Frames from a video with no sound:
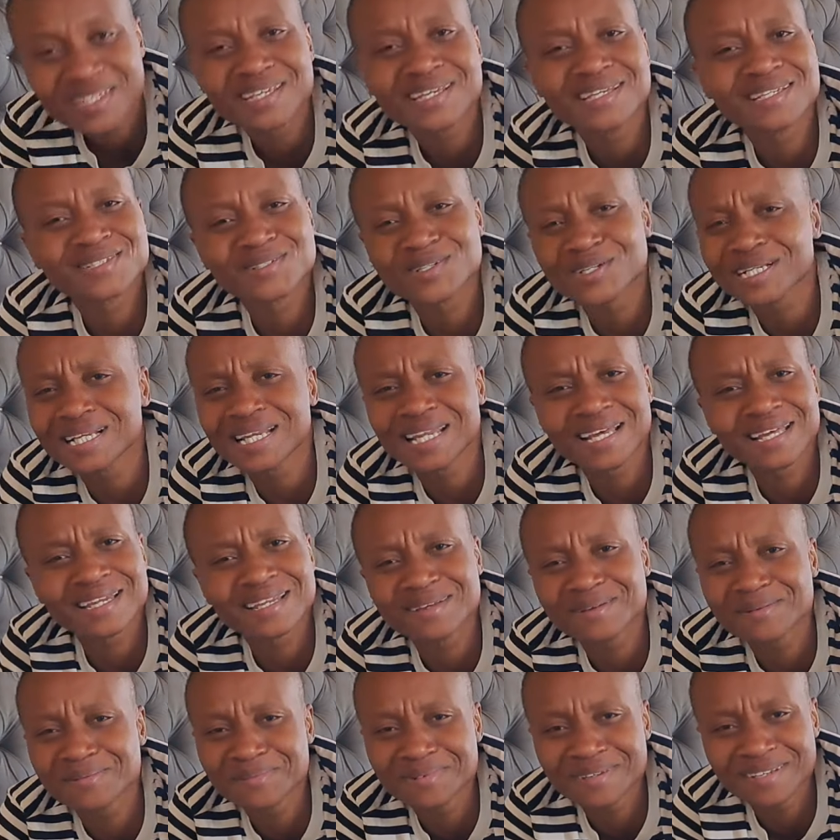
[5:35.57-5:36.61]
is not
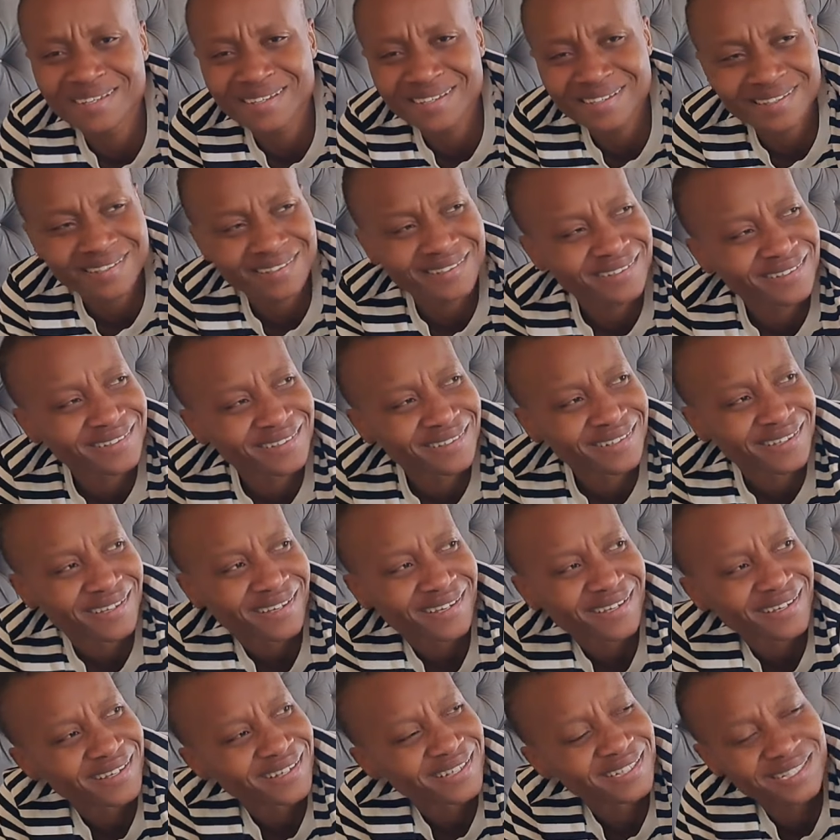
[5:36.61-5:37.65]
letting me.
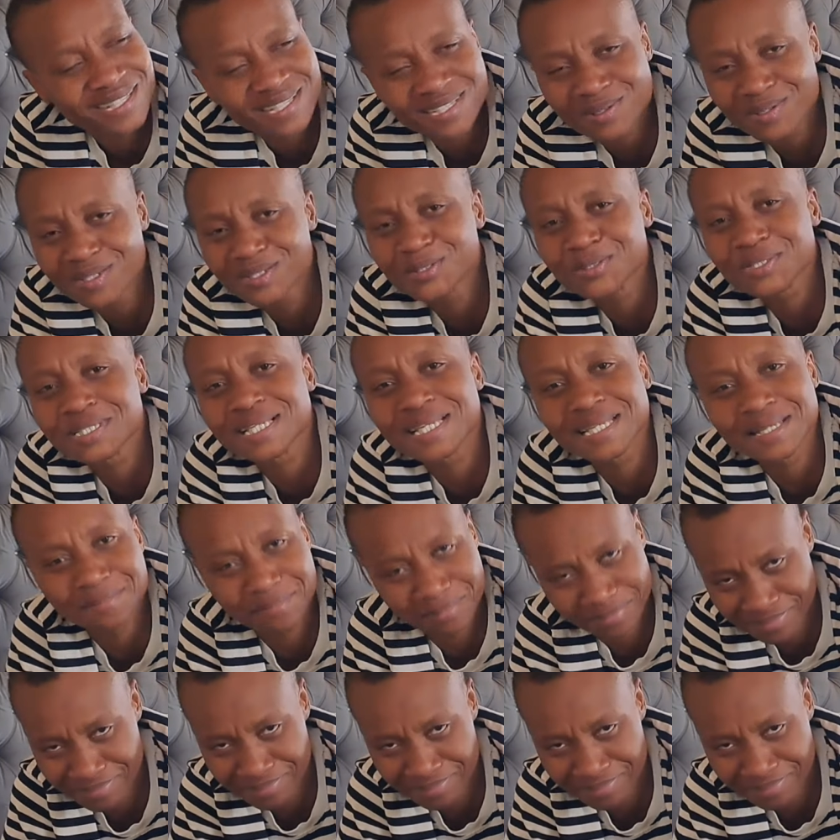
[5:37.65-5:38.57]
He just want to sleep